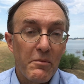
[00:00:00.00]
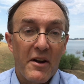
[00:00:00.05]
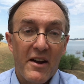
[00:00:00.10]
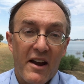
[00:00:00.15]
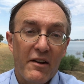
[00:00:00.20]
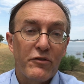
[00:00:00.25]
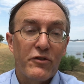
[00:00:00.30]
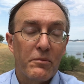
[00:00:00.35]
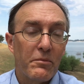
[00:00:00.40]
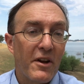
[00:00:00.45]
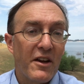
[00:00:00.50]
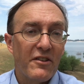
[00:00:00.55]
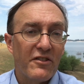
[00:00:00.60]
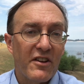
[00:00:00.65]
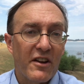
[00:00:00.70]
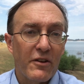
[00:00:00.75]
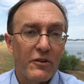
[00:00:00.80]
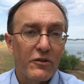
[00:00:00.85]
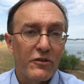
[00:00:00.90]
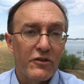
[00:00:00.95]
You may have some
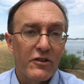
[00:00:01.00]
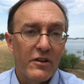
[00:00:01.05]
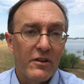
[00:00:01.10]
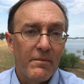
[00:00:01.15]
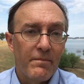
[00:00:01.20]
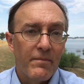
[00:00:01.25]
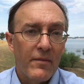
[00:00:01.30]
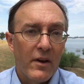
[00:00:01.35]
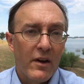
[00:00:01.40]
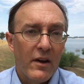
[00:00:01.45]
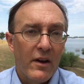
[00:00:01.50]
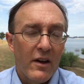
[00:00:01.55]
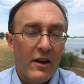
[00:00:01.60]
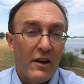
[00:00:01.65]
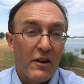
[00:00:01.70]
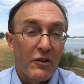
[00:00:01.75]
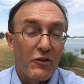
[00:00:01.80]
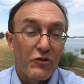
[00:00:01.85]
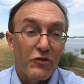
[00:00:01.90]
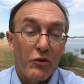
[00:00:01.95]
naysayers.
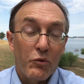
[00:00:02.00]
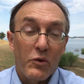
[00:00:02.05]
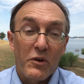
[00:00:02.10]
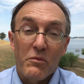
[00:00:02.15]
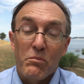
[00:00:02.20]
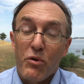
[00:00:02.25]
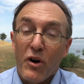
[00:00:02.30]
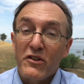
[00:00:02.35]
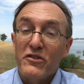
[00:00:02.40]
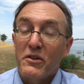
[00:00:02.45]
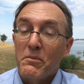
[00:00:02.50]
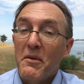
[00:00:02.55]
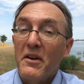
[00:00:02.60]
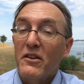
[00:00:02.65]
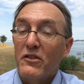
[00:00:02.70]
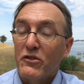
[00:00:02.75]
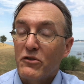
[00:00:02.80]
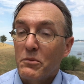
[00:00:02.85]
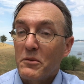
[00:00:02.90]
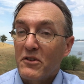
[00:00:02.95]
So what project
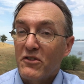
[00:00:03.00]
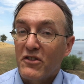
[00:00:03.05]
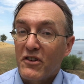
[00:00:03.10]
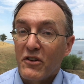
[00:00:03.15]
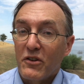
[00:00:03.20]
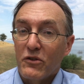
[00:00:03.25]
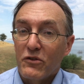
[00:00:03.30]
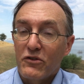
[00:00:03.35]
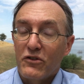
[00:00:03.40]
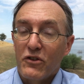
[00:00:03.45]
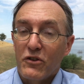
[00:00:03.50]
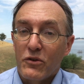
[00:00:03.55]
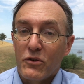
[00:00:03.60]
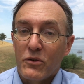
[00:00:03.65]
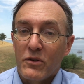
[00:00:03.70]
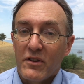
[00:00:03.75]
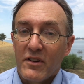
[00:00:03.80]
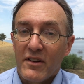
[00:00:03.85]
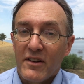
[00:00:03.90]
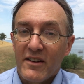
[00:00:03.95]
management skills
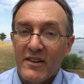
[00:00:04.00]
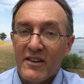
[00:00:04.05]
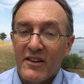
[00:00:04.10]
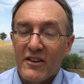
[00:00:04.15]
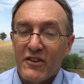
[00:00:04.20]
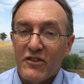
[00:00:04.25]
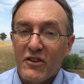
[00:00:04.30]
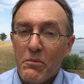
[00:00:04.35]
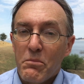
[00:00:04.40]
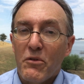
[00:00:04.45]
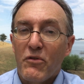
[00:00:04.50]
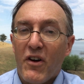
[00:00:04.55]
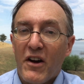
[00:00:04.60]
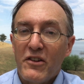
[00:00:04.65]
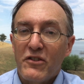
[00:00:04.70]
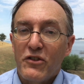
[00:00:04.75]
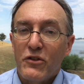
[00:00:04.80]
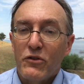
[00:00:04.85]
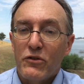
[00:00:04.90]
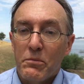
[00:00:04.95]
do is it
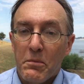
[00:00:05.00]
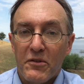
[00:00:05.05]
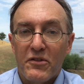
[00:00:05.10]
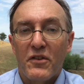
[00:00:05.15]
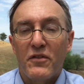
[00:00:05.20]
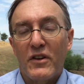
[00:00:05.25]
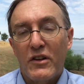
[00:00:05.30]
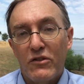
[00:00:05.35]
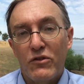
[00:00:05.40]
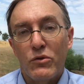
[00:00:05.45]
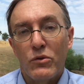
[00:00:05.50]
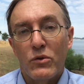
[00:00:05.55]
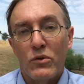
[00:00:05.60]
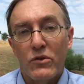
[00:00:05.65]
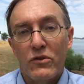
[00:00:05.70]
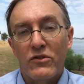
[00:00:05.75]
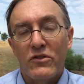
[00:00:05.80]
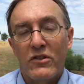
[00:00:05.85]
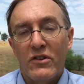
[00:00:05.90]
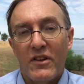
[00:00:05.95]
provides you specific
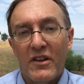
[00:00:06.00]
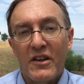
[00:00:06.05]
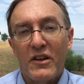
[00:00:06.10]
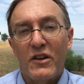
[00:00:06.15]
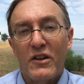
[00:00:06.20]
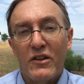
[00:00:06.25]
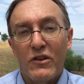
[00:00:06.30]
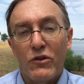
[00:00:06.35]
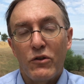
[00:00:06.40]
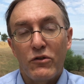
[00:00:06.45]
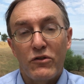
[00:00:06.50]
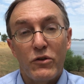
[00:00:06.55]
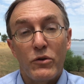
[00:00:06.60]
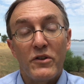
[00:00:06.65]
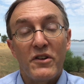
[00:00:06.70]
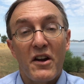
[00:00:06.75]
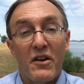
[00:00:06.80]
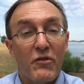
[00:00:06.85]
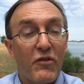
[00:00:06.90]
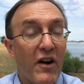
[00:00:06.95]
tools that you can use to
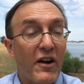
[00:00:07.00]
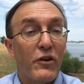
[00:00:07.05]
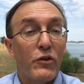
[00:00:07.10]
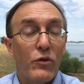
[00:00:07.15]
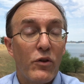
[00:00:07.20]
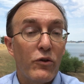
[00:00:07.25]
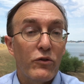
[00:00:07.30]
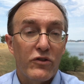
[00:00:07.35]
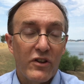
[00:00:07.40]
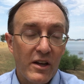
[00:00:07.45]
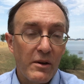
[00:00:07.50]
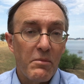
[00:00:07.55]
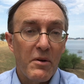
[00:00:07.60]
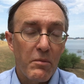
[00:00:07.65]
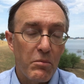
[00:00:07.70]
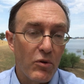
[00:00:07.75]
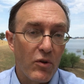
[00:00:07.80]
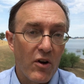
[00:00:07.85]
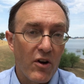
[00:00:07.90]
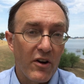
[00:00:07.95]
identify who those key
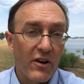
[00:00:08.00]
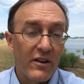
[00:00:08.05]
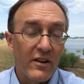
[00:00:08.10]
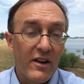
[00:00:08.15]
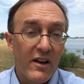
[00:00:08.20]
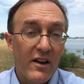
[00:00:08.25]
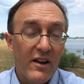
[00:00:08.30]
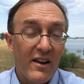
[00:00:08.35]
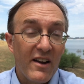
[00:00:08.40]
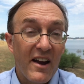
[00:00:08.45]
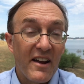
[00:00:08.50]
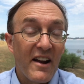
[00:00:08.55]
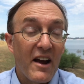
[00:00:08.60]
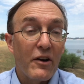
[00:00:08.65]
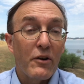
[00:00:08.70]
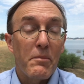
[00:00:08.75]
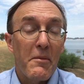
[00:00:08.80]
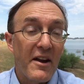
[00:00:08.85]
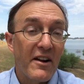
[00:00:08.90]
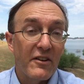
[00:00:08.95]
people are and
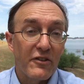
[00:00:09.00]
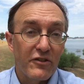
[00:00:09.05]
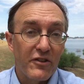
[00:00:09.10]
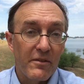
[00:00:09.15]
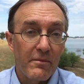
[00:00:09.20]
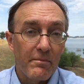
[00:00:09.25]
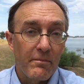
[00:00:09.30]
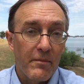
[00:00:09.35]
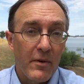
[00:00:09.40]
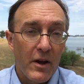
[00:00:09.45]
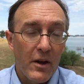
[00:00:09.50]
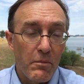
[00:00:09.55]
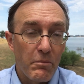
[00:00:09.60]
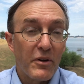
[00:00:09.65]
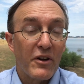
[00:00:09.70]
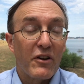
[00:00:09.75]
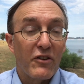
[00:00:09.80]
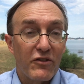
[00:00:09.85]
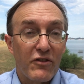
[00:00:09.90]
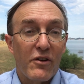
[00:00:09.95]
how to manage them,
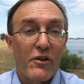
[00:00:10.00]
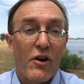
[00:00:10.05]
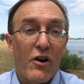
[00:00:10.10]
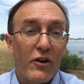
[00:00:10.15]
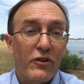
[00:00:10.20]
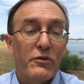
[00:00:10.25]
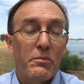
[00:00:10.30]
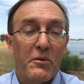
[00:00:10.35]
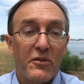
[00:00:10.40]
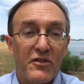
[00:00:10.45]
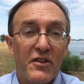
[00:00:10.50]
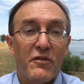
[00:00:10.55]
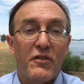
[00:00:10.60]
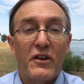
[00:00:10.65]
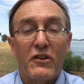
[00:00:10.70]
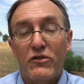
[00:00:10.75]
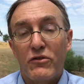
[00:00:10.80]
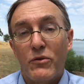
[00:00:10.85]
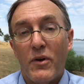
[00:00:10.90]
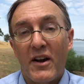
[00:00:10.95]
because there are
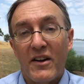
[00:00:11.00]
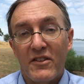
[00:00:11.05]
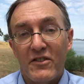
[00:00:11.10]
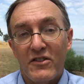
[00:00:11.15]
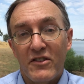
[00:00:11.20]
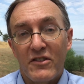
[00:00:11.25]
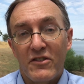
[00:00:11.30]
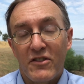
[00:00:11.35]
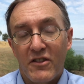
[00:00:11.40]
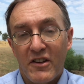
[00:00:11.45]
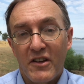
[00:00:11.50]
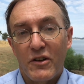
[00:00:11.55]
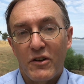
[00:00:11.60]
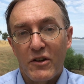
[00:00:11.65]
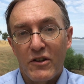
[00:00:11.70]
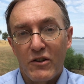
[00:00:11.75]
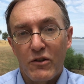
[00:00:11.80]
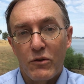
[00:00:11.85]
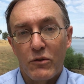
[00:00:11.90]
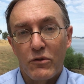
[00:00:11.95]
specific strategies that you
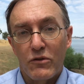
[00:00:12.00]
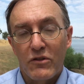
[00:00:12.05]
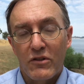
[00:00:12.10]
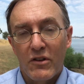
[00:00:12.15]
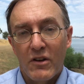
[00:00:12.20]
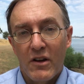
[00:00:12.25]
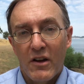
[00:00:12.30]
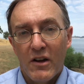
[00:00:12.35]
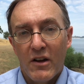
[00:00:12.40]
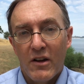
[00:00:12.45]
can use